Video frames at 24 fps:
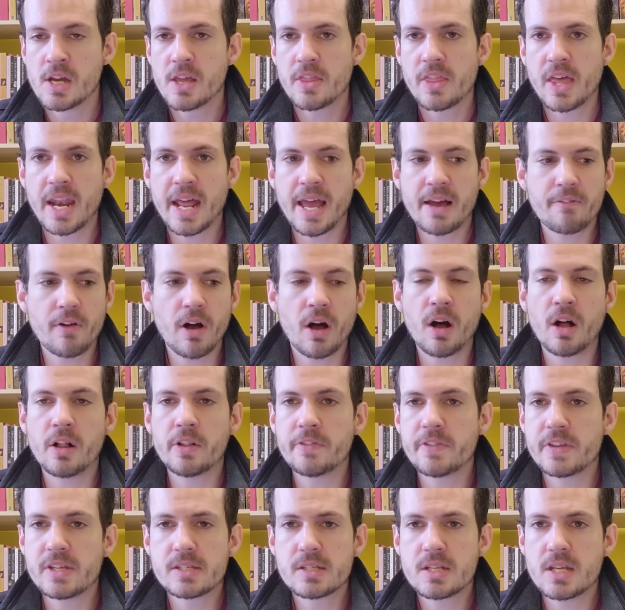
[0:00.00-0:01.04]
that have all
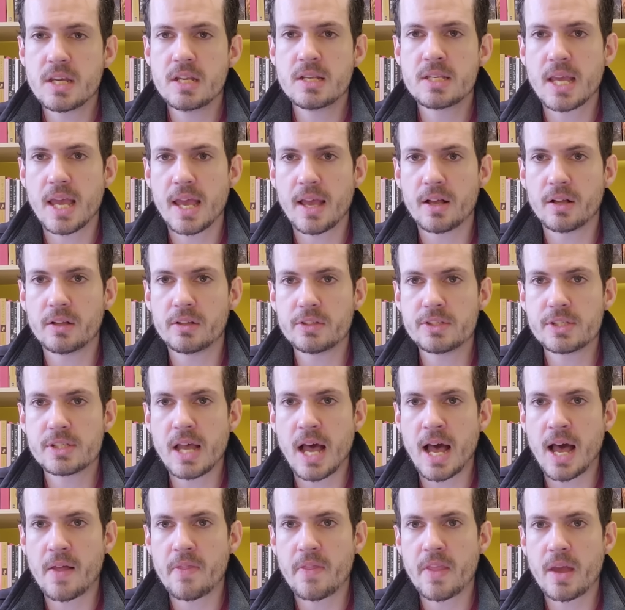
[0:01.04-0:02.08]
these details
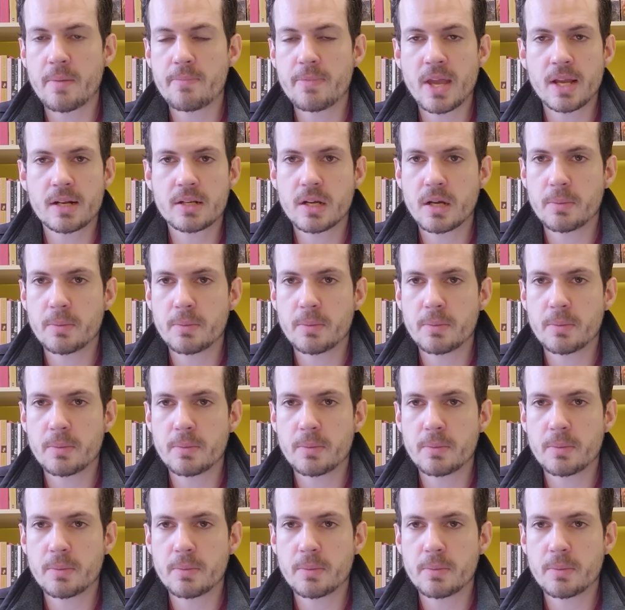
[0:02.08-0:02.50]
on them that